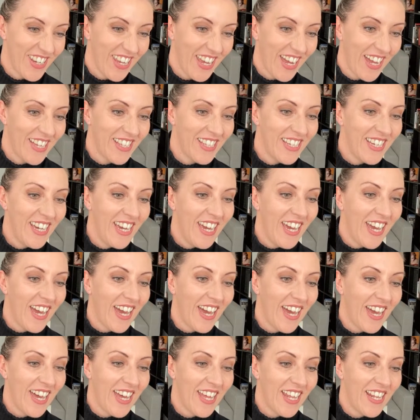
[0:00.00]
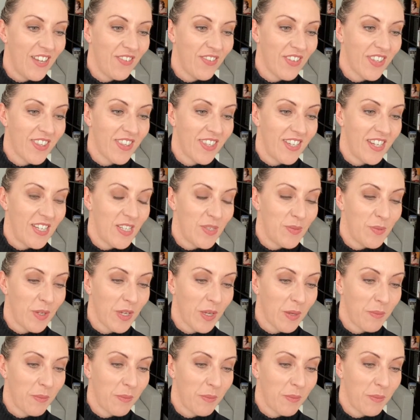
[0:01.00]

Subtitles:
Yeah, loving Thurley's book,